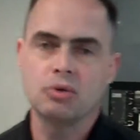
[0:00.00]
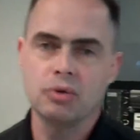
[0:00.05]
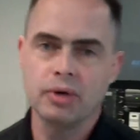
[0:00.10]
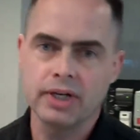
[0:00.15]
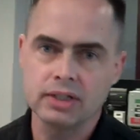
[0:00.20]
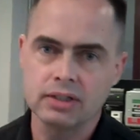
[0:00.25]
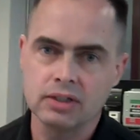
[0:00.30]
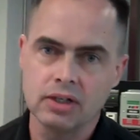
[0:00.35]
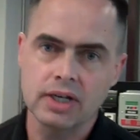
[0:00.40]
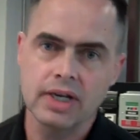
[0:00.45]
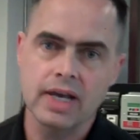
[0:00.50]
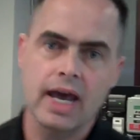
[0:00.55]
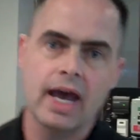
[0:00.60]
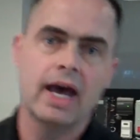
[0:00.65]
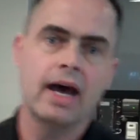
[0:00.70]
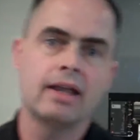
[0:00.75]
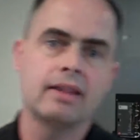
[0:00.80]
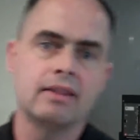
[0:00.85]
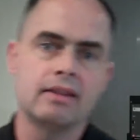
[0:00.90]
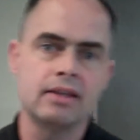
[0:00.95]
a quick look
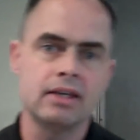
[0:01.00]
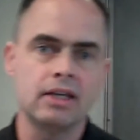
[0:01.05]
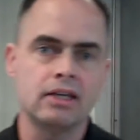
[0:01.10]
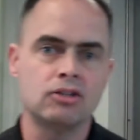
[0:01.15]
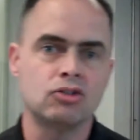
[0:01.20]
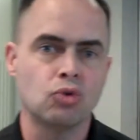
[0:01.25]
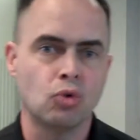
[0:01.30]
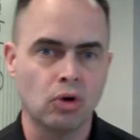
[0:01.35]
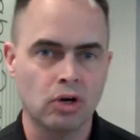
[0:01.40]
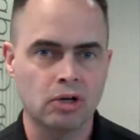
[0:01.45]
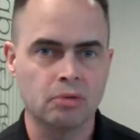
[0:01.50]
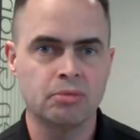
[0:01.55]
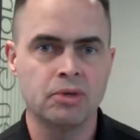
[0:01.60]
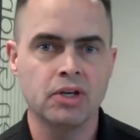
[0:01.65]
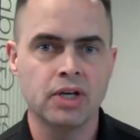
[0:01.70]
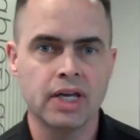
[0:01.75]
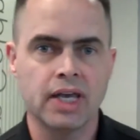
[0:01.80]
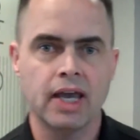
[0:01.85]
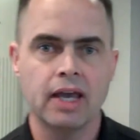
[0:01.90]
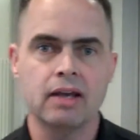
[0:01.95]
at the door
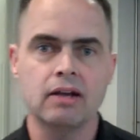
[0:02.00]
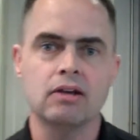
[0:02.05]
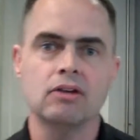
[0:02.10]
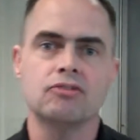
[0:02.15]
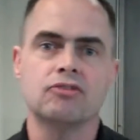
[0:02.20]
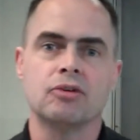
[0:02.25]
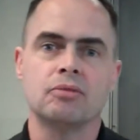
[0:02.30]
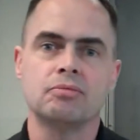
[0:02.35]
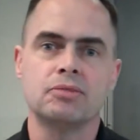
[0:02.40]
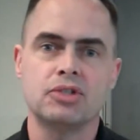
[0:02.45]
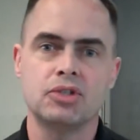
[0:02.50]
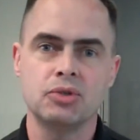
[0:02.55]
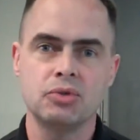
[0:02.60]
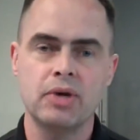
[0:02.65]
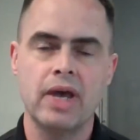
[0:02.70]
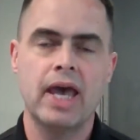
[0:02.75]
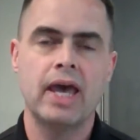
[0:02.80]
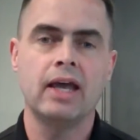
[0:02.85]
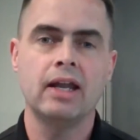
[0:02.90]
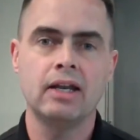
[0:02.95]
communicator from
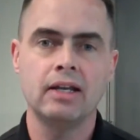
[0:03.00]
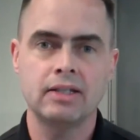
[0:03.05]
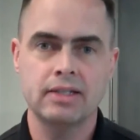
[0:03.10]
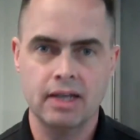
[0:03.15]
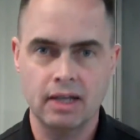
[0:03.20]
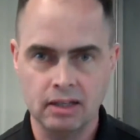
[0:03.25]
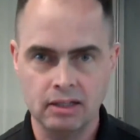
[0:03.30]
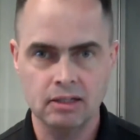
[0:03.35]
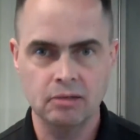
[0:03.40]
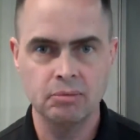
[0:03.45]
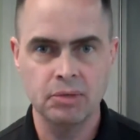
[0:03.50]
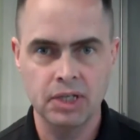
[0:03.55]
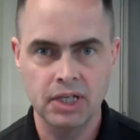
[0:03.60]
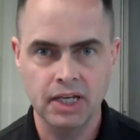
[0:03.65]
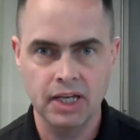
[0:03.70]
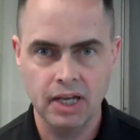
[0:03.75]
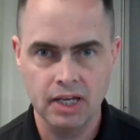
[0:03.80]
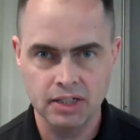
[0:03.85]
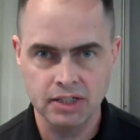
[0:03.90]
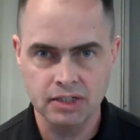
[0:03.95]
2N
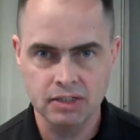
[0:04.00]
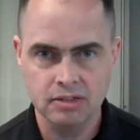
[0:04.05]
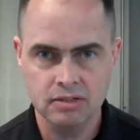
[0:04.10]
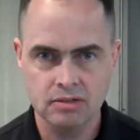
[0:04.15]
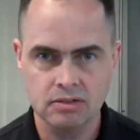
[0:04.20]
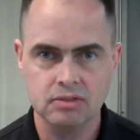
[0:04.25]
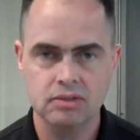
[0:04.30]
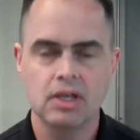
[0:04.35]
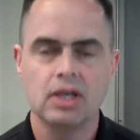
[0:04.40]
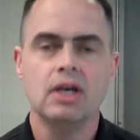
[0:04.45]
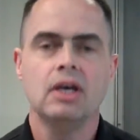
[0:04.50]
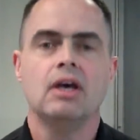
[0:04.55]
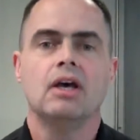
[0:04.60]
Telecommunications